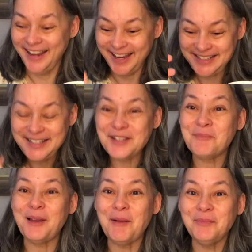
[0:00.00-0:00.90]
And she
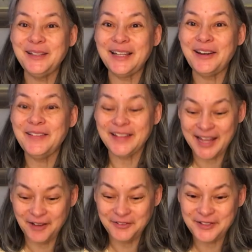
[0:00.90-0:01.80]
just plopped it down on the
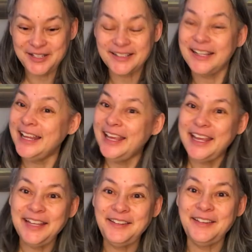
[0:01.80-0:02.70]
counter, and she said,
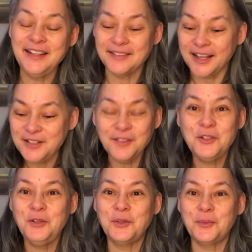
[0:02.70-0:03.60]
it's this. I
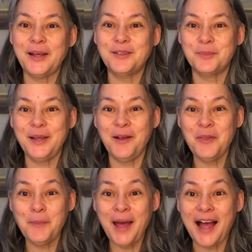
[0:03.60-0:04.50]
just used the recipe
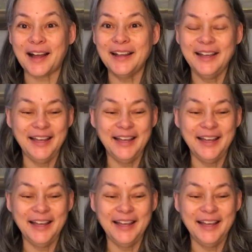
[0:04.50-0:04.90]
on the back.